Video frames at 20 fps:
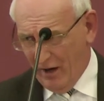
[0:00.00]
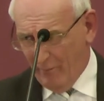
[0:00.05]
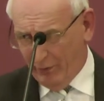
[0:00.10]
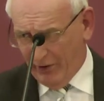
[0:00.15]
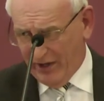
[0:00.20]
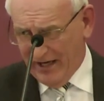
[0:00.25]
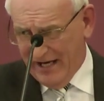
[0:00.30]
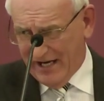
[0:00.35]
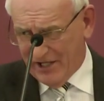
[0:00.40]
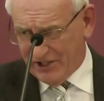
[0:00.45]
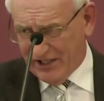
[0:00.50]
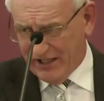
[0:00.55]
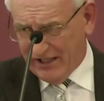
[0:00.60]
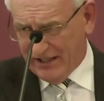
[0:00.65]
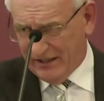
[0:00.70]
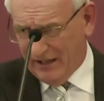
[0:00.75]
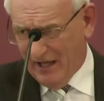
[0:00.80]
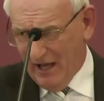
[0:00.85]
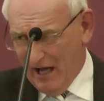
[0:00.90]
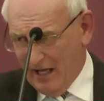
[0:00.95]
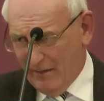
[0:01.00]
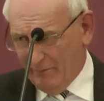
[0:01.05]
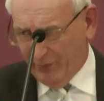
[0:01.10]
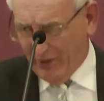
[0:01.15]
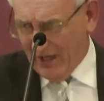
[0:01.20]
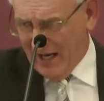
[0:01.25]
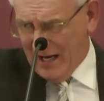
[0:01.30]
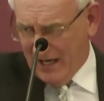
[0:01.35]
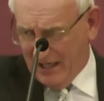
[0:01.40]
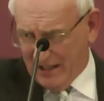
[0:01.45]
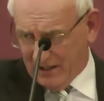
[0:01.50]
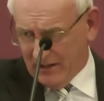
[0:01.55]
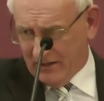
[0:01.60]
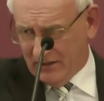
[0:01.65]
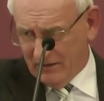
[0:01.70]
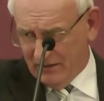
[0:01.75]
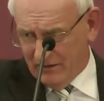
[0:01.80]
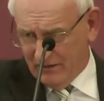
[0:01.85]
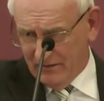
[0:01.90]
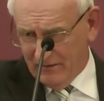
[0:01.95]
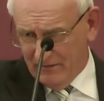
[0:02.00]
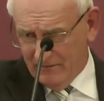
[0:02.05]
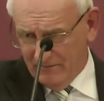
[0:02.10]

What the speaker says: Praising and praying.